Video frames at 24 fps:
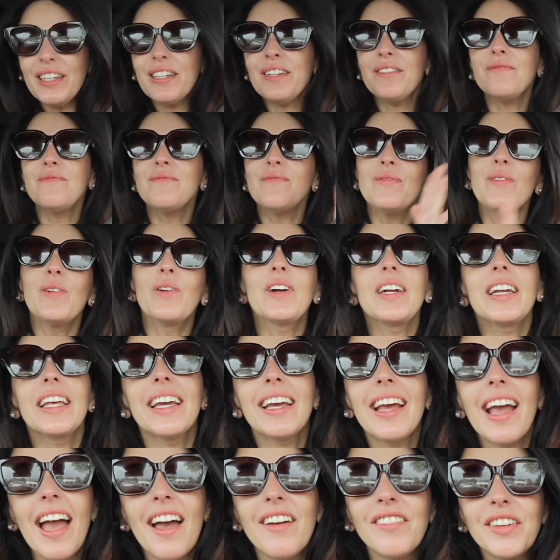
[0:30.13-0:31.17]
Good
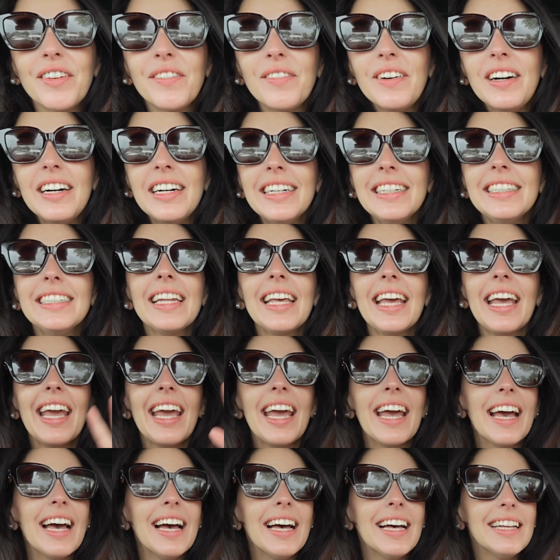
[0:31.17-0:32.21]
morning everyone,
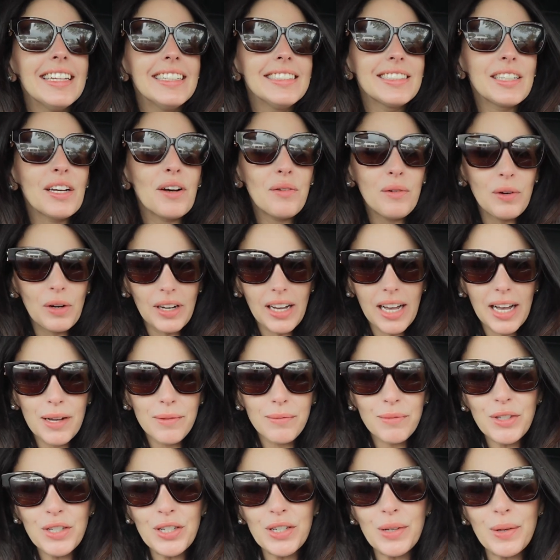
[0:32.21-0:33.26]
and
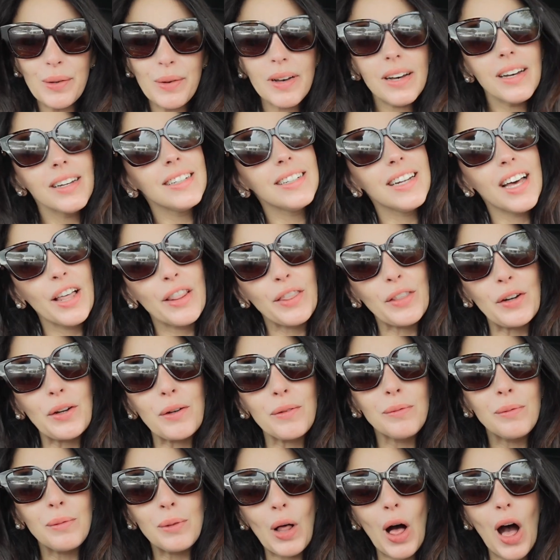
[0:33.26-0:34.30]
welcome to another
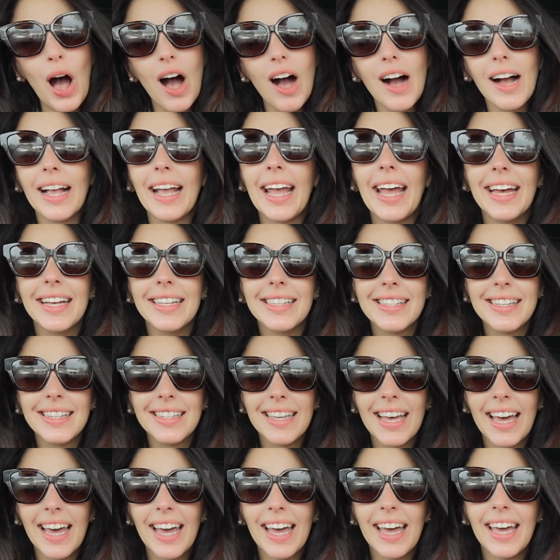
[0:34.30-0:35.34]
vlog. And
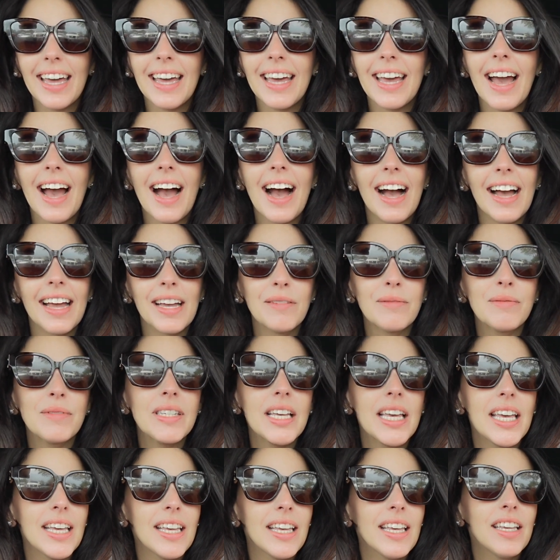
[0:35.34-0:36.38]
today I am
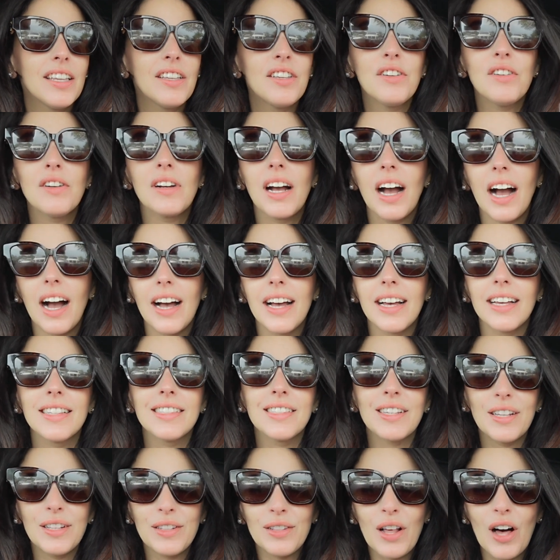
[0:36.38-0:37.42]
taking you guys
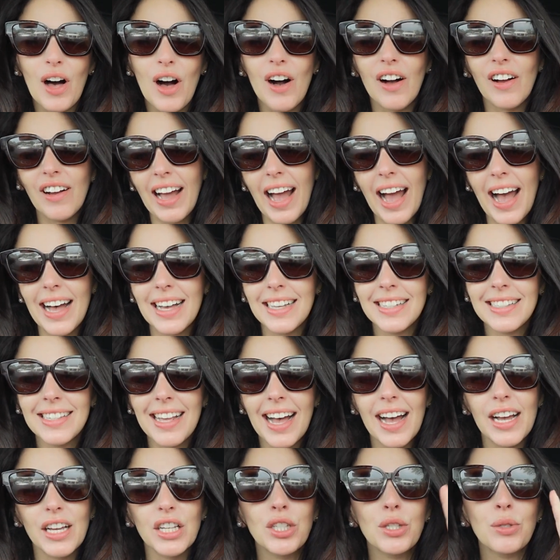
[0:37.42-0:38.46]
along as
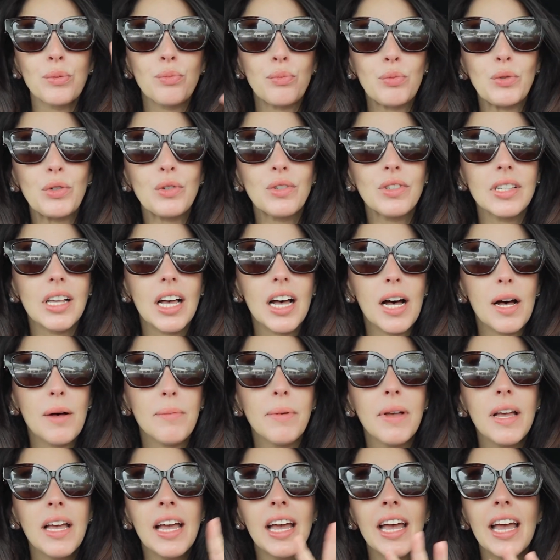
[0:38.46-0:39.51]
I spruce up
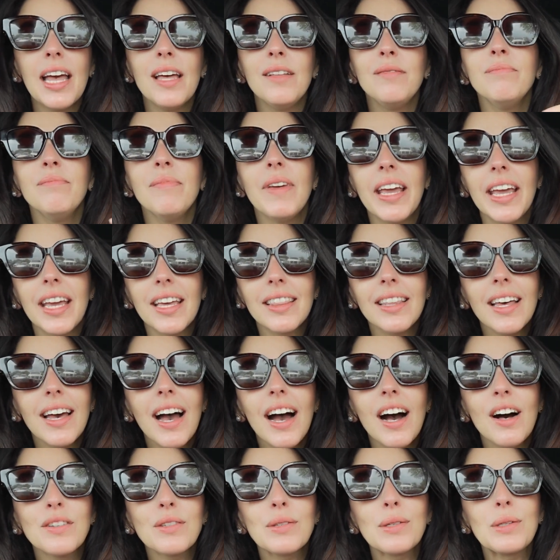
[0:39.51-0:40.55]
and make the
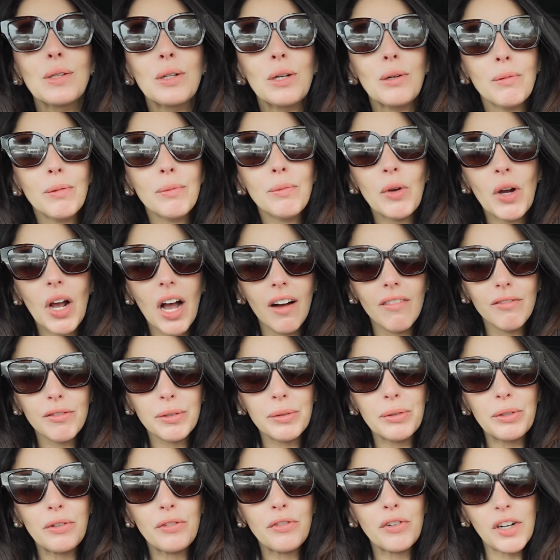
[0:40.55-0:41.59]
house a little bit more
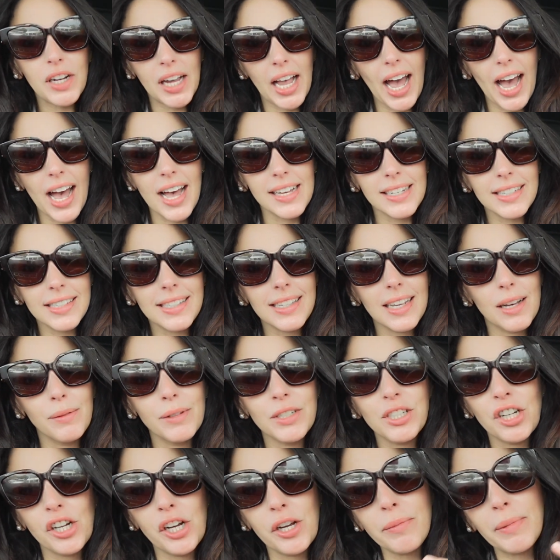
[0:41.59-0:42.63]
comfortable for guests. I'll be
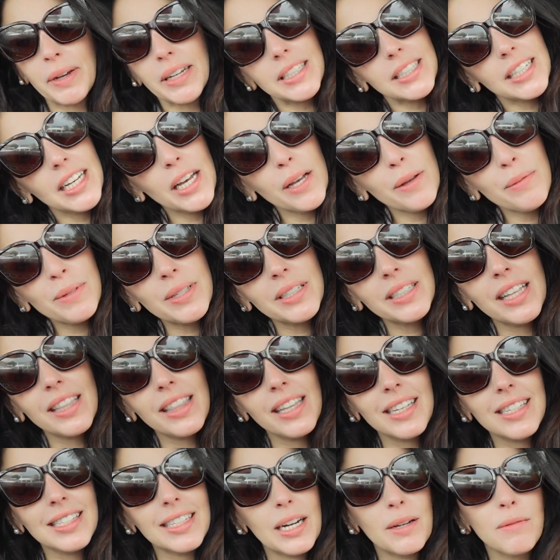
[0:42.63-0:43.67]
sharing my tips and the
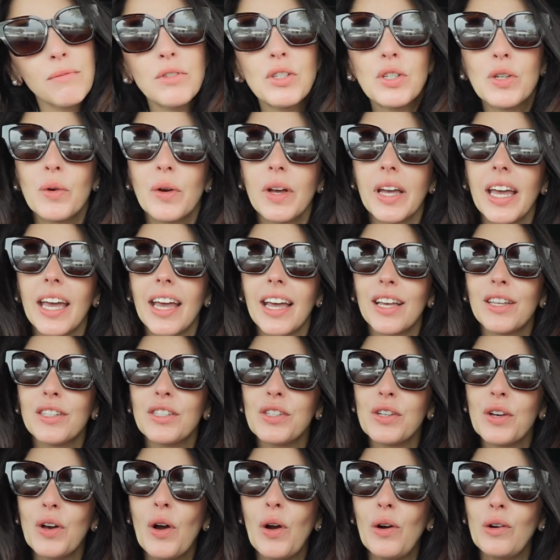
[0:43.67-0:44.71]
things that I'm doing
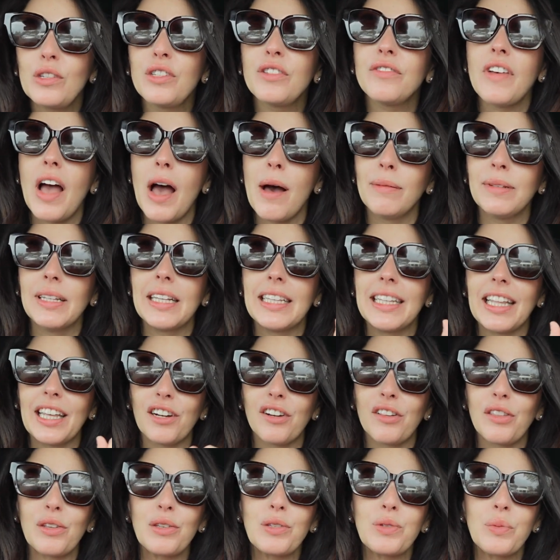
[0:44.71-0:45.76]
to host family
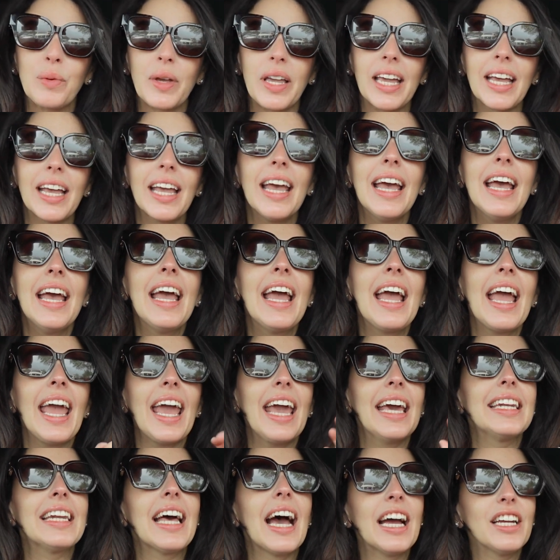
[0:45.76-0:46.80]
later this week.
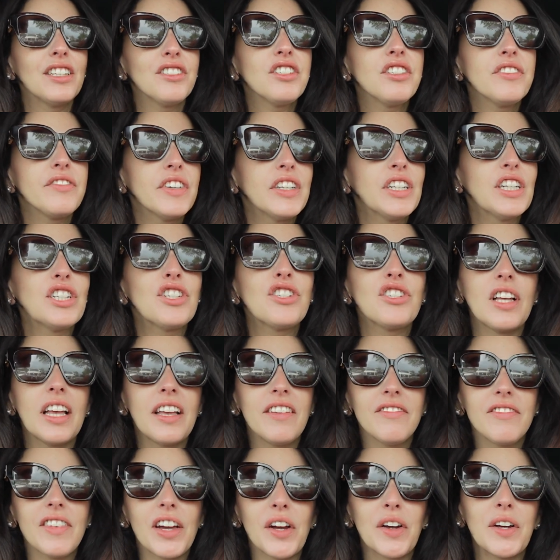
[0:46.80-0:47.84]
And I just finished a
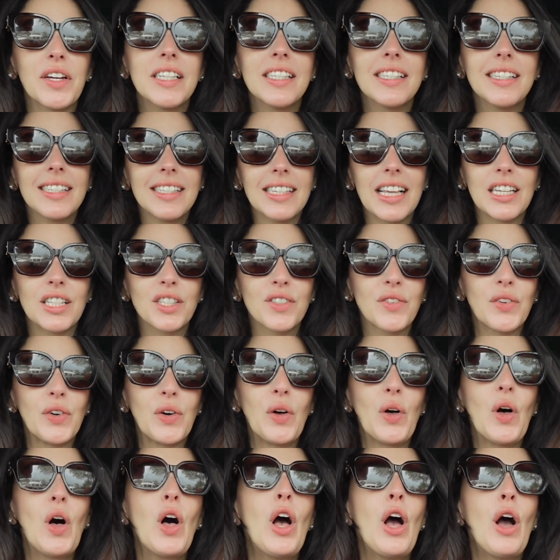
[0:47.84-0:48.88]
very
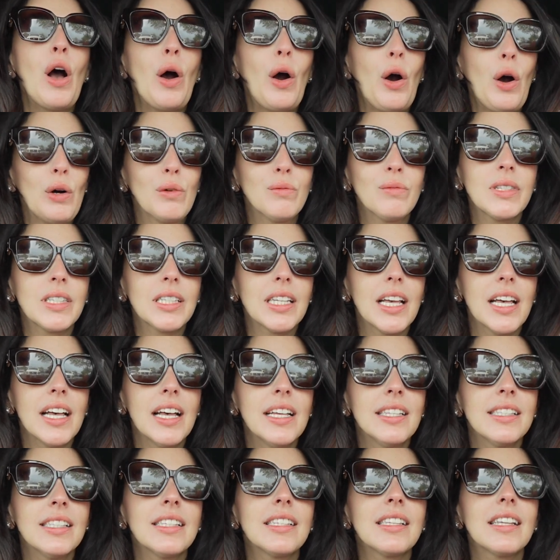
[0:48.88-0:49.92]
successful
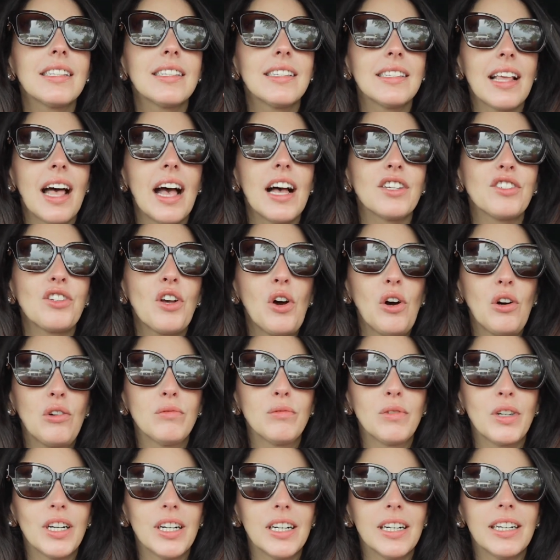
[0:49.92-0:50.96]
HomeSense /
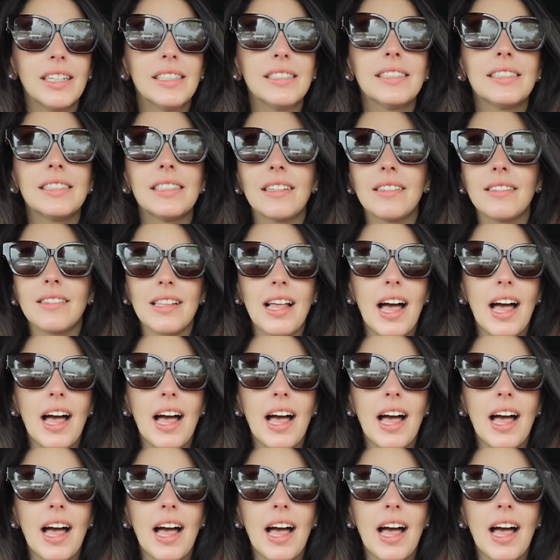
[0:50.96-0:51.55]
Homegoods